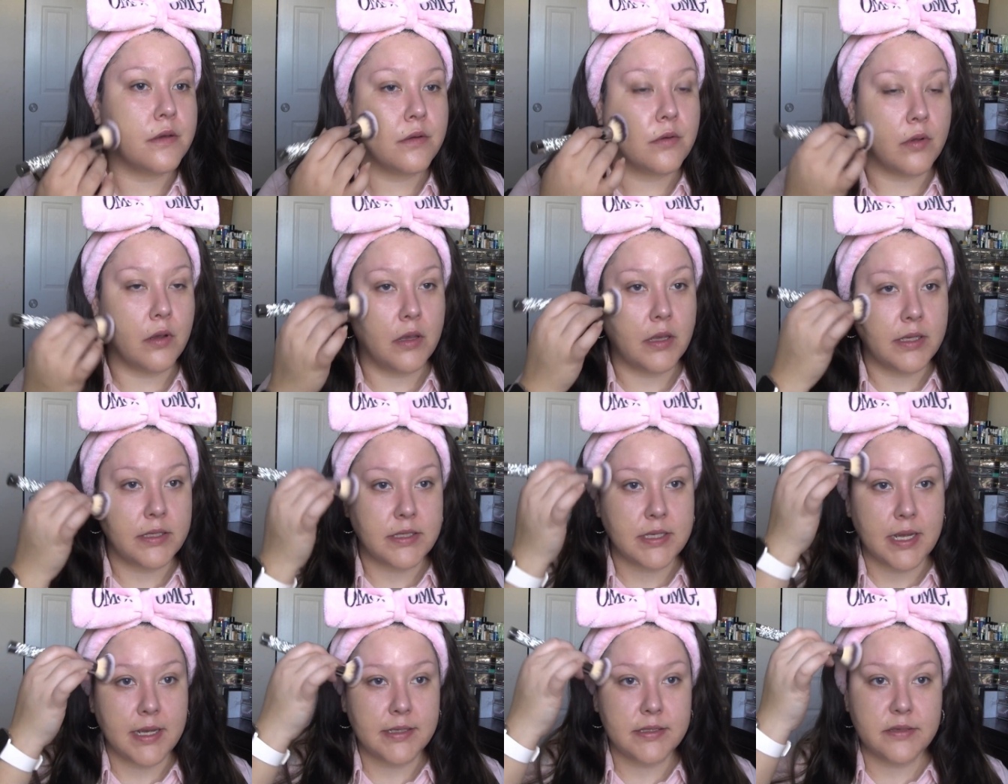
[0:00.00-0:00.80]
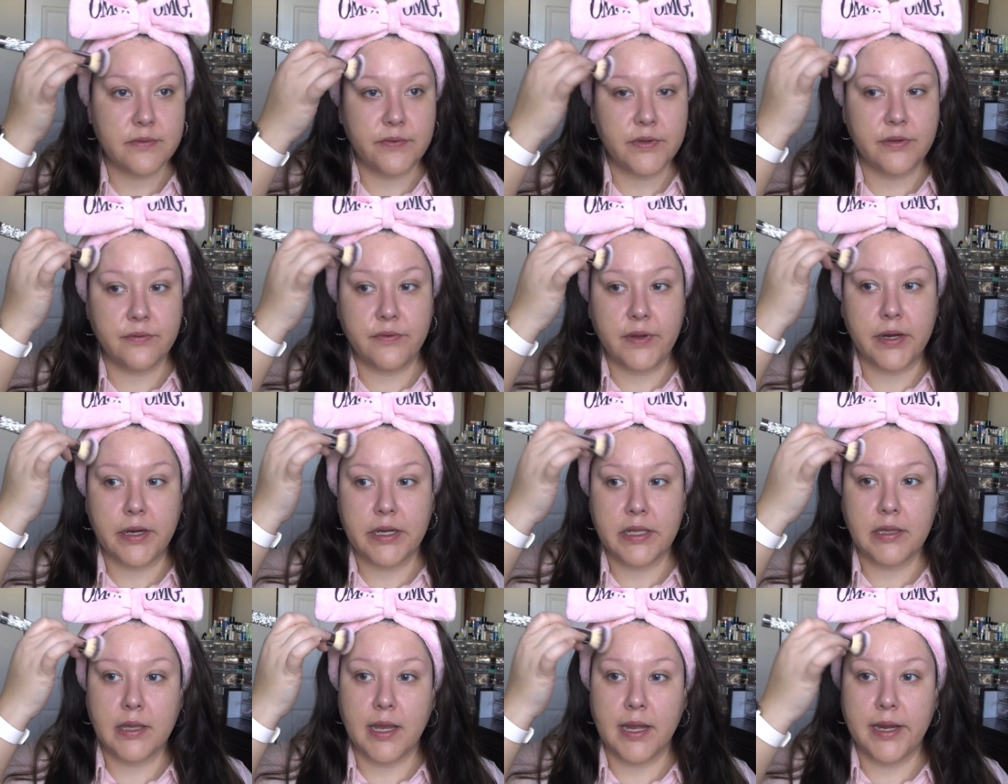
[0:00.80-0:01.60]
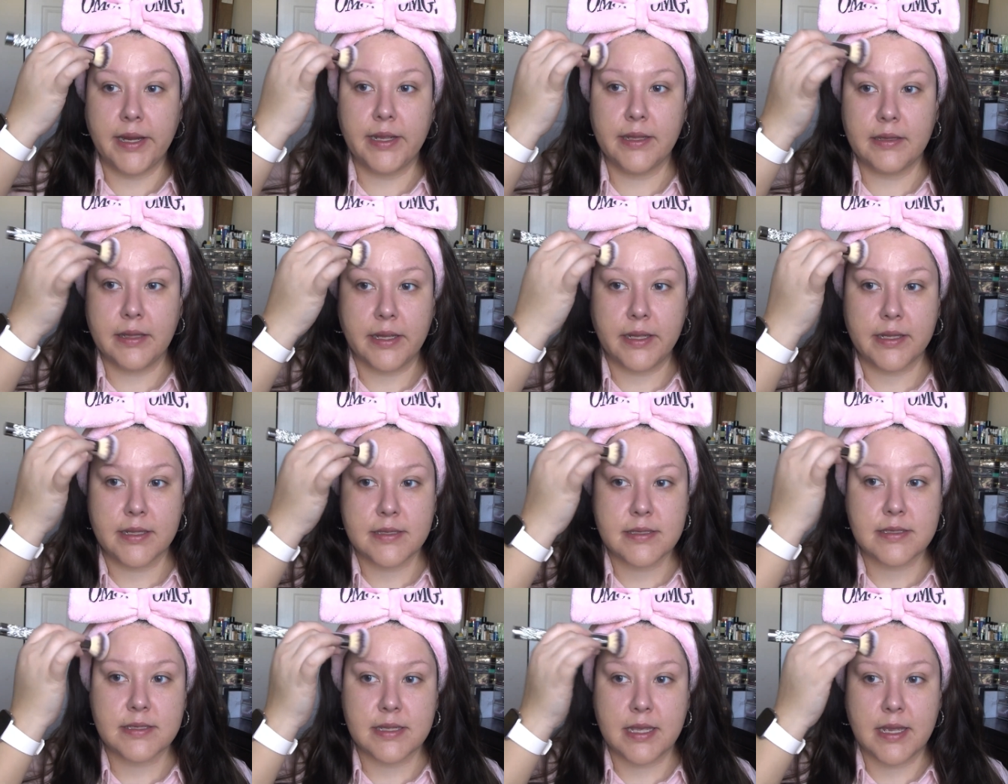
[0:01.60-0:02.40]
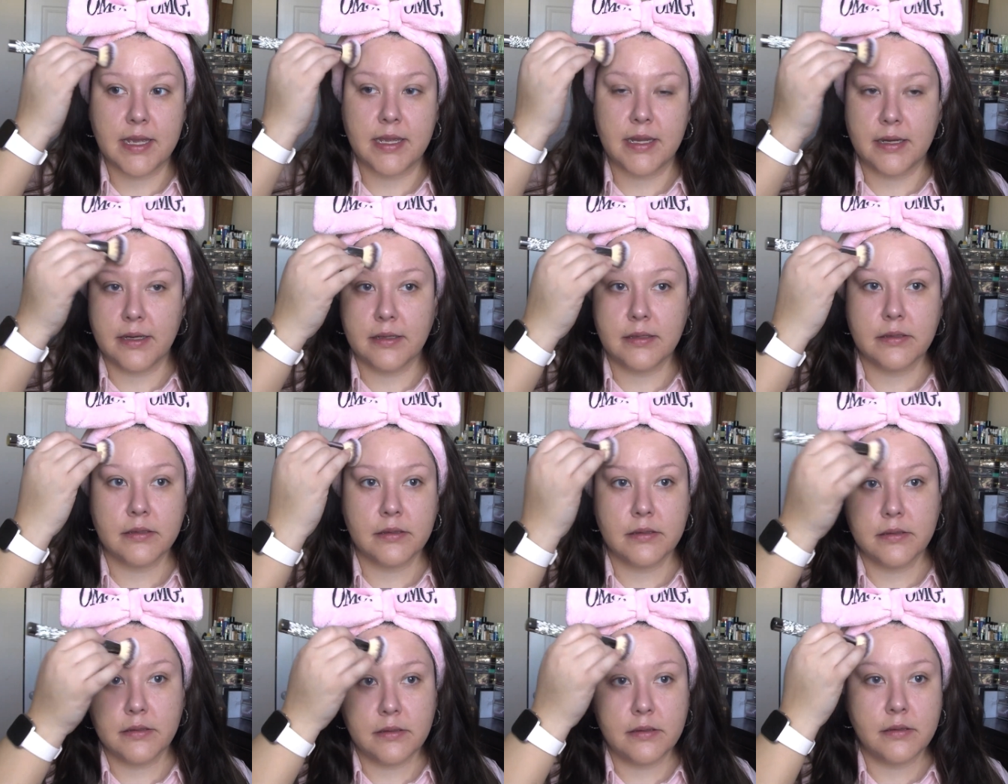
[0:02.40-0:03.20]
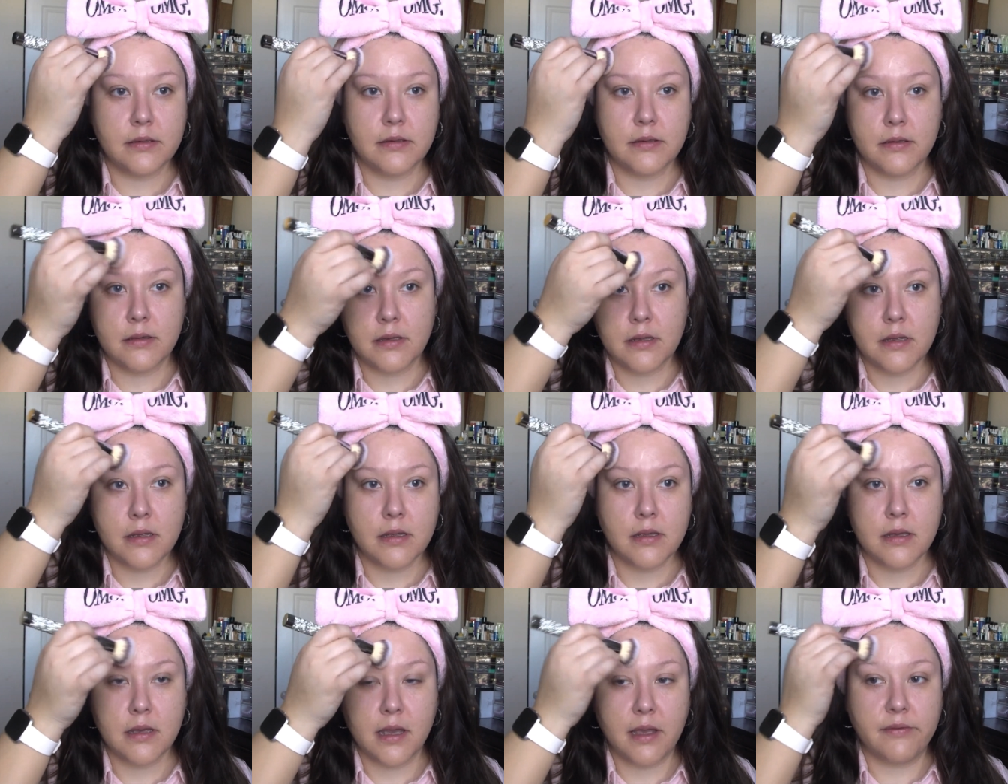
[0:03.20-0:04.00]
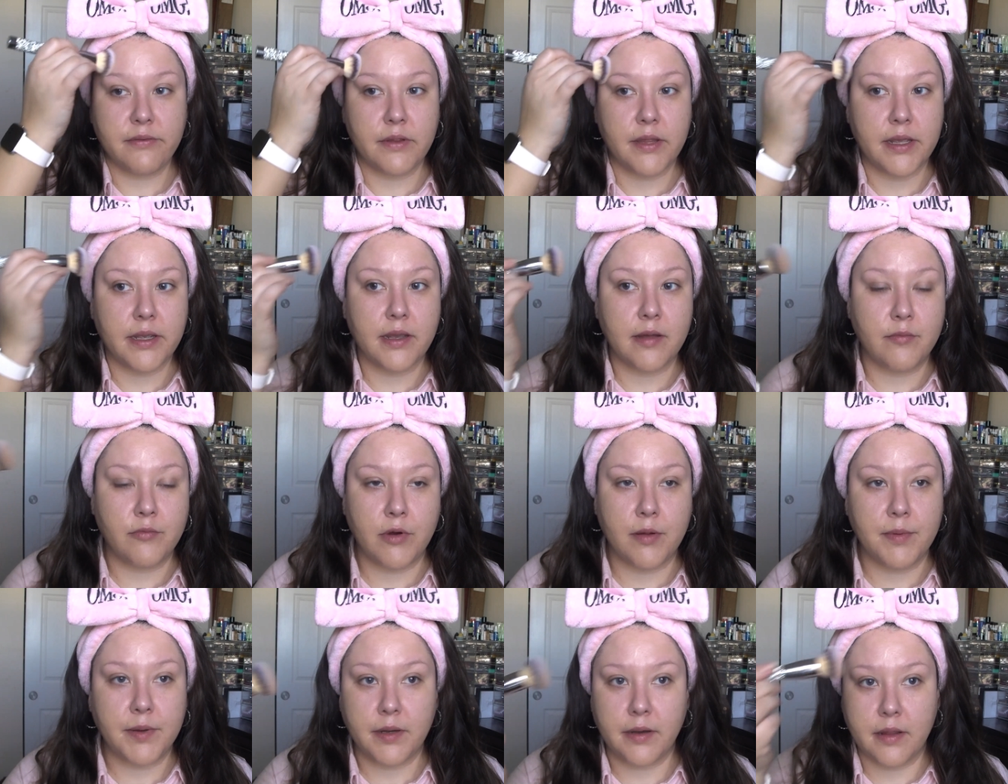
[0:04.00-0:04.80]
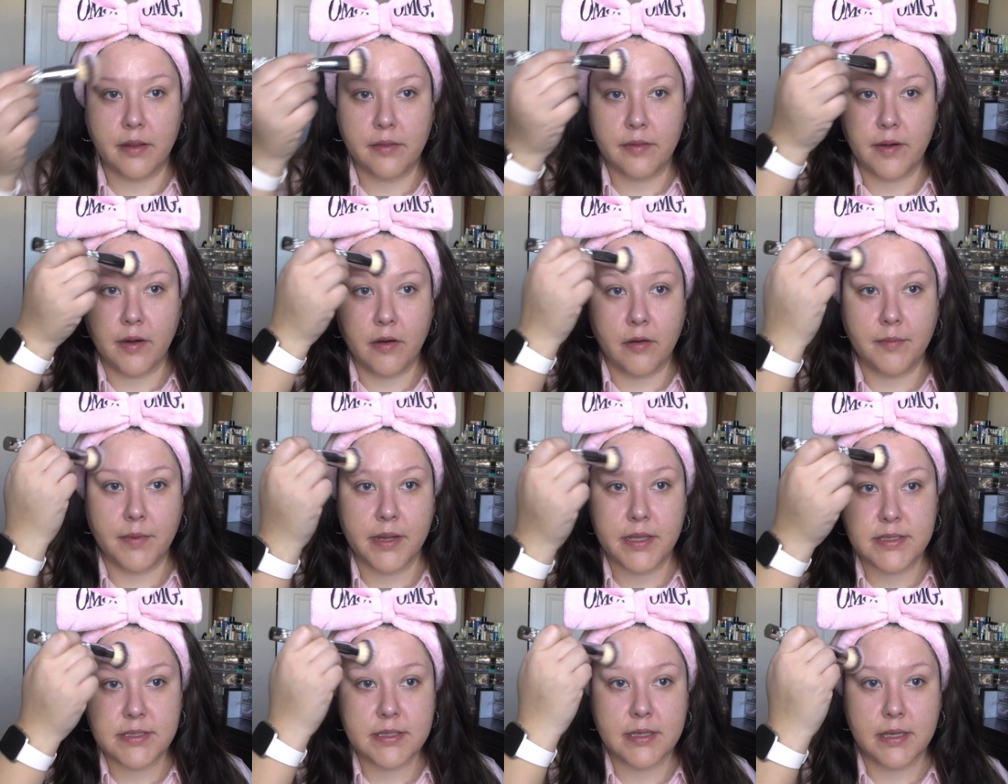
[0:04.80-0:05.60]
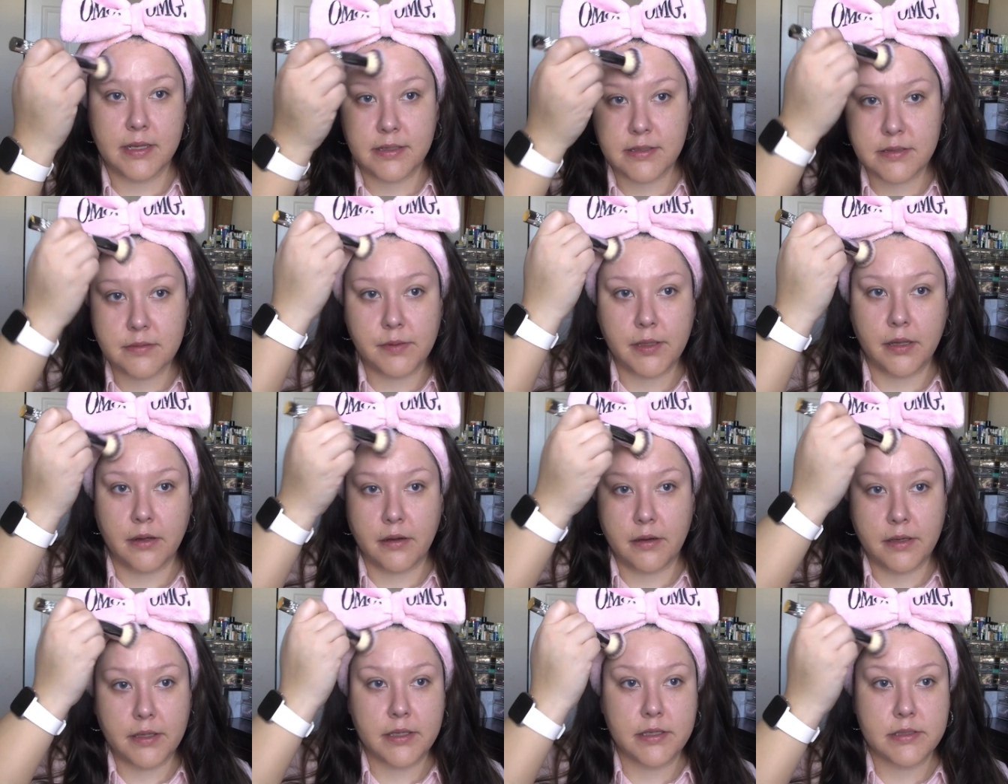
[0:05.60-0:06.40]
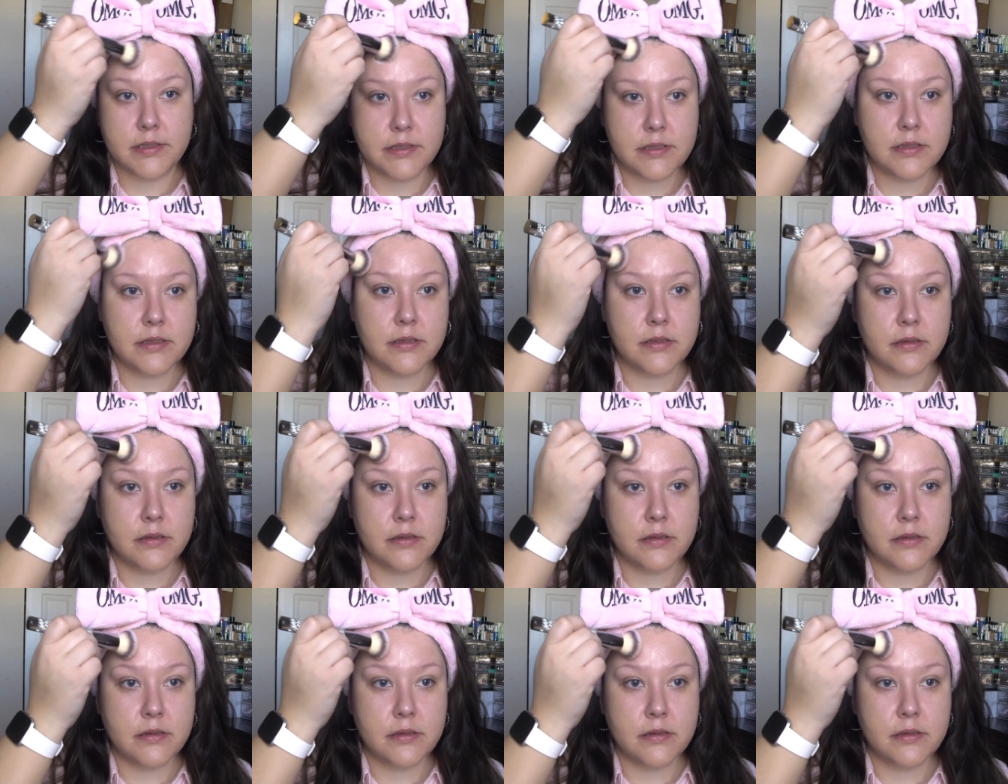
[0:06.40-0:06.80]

Well, it does feel very light, like it said. I feel like I'm rubbing nothing on my skin, to be honest.